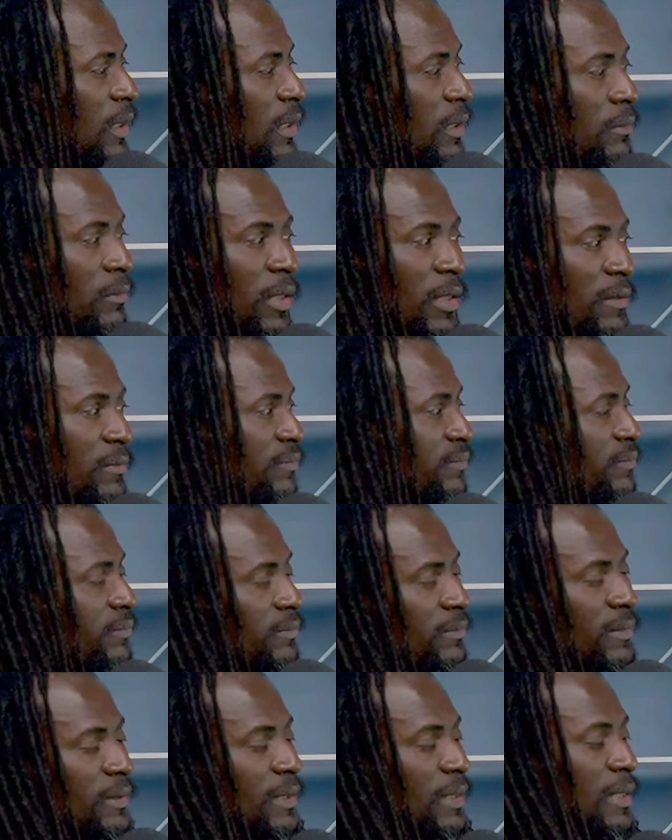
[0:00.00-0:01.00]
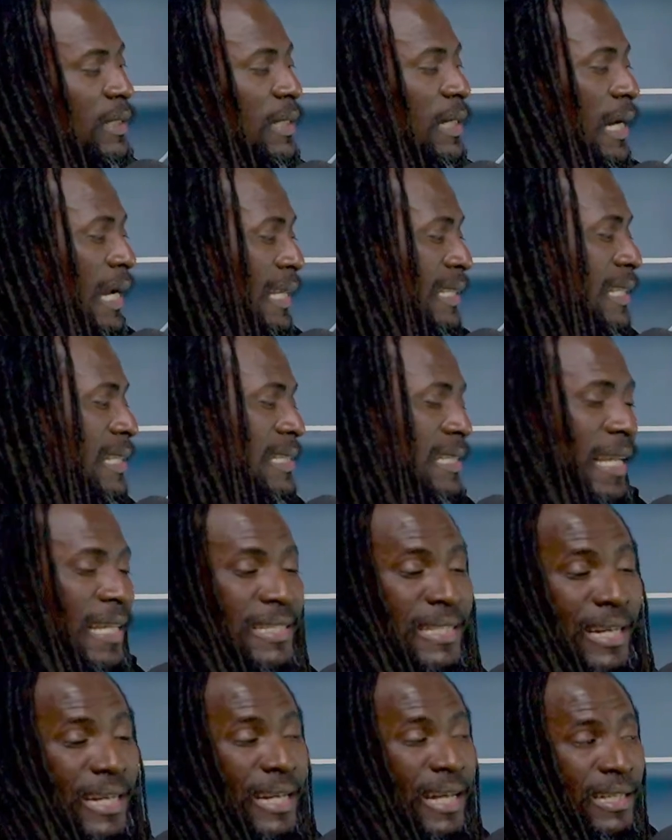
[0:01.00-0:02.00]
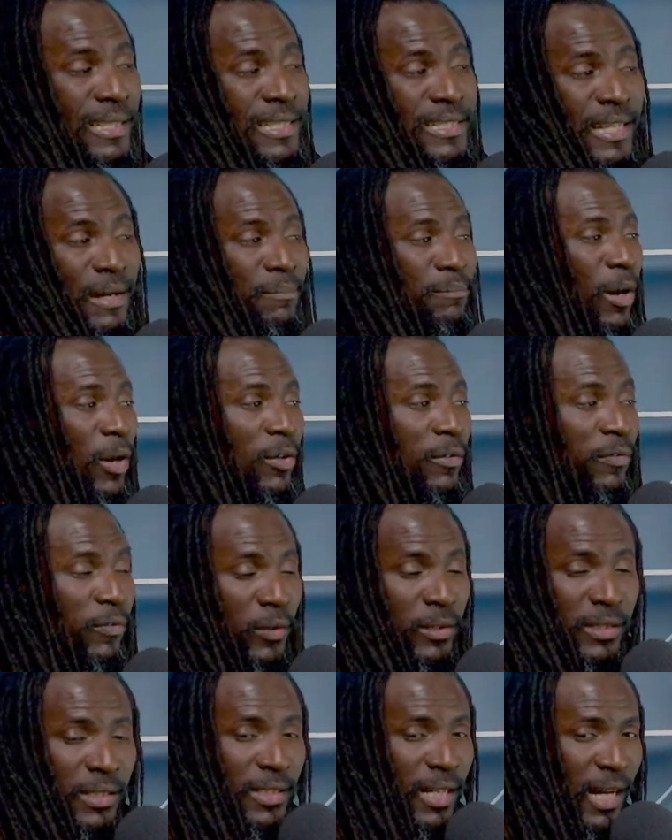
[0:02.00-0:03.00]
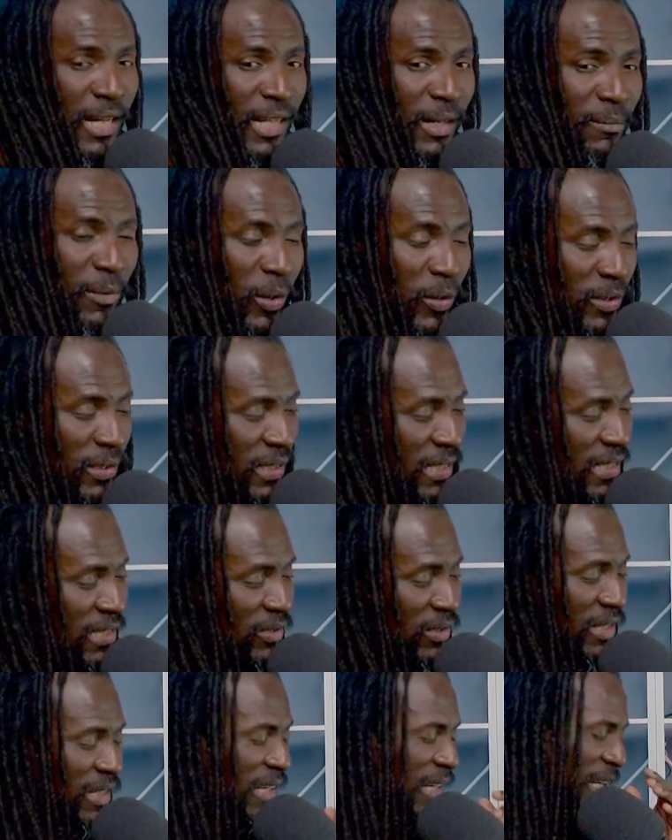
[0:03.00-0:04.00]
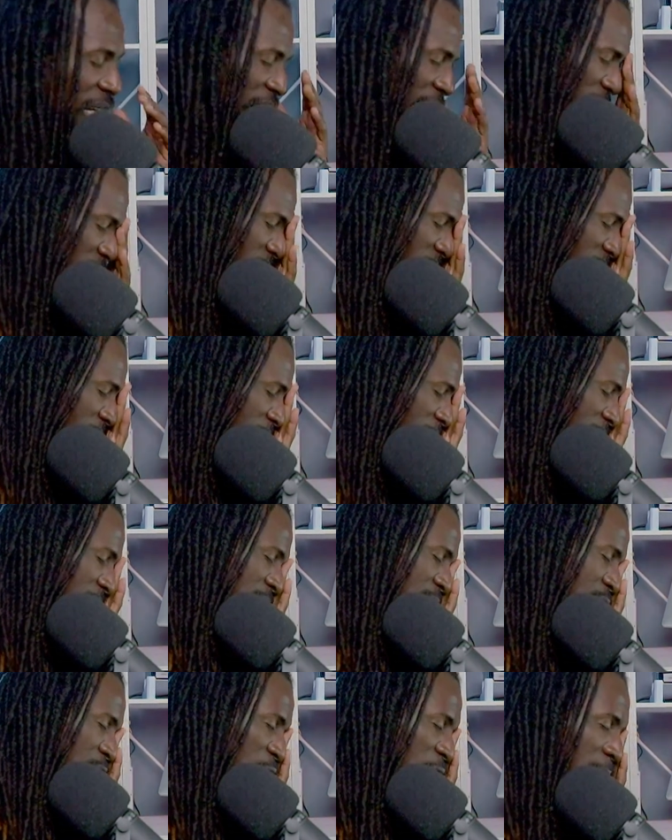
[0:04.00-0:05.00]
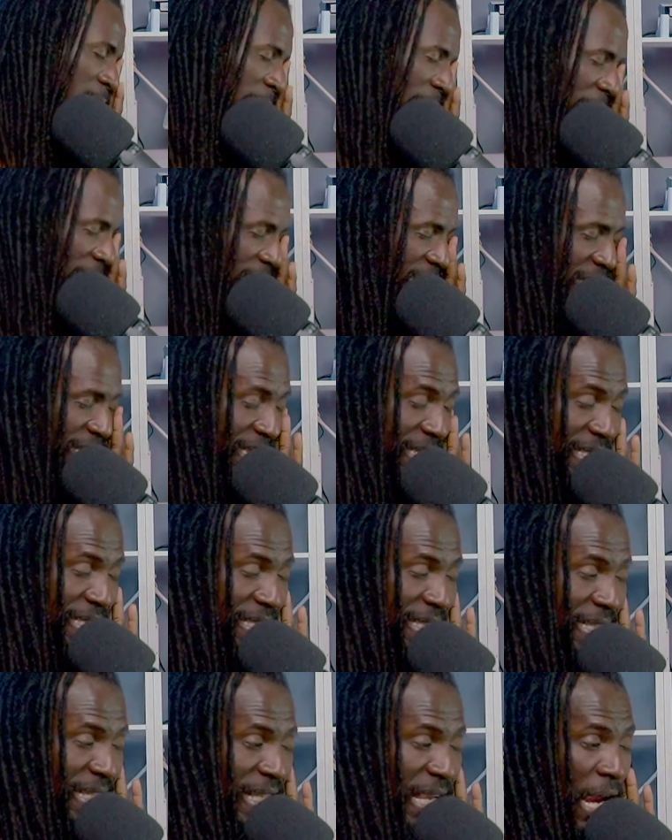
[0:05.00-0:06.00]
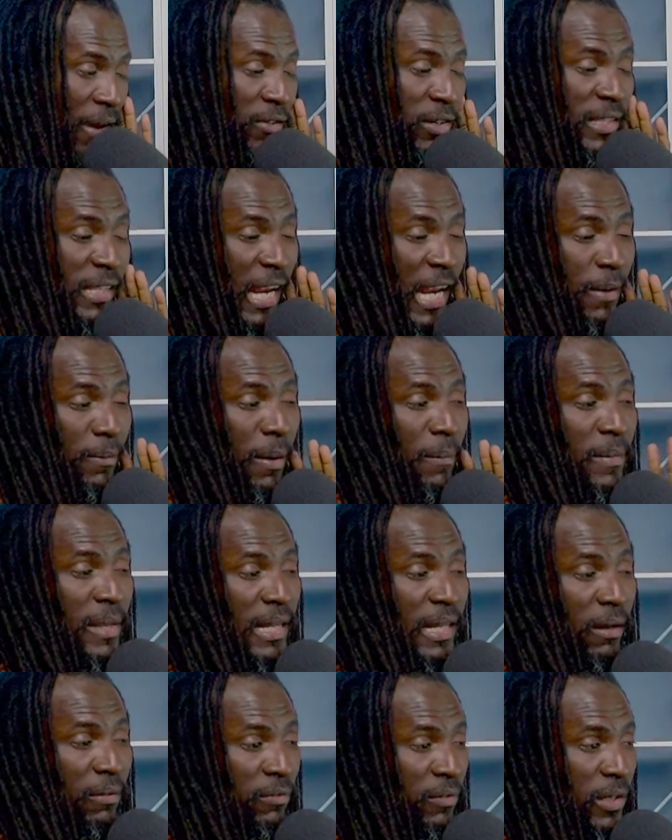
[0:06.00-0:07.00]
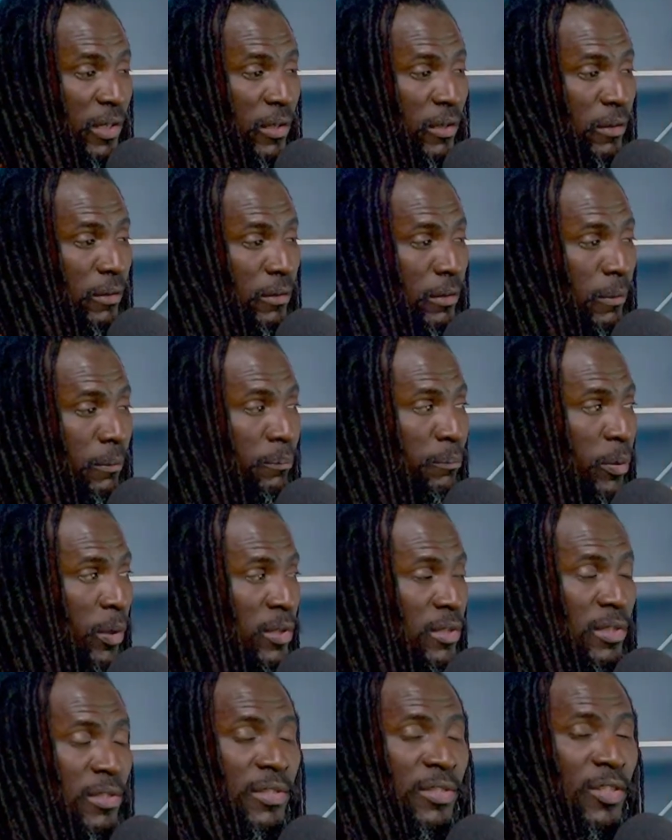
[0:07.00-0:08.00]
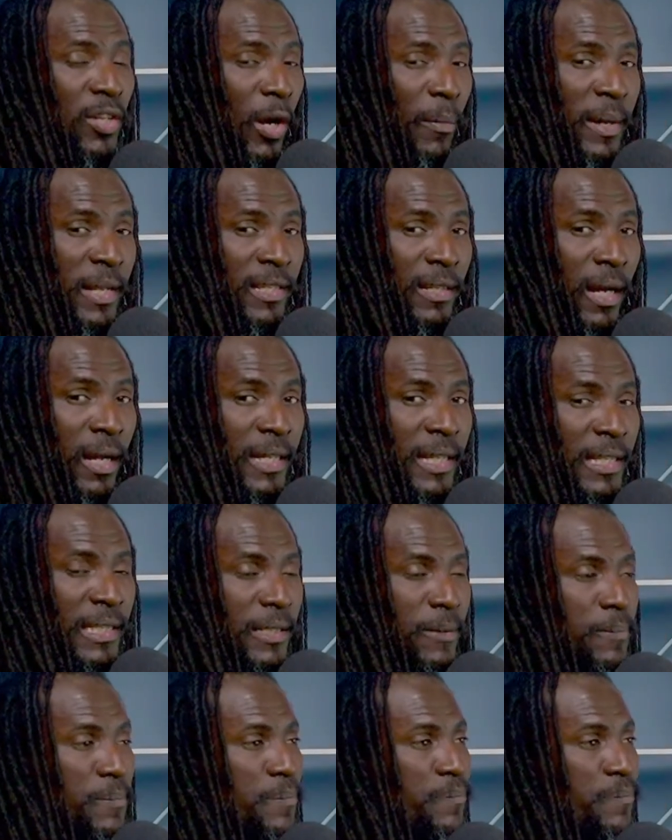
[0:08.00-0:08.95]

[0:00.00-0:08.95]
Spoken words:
But as I say, it's a lot. It's a mouthful to talk about this Streamer X. Every time I make a video, persons comment on it,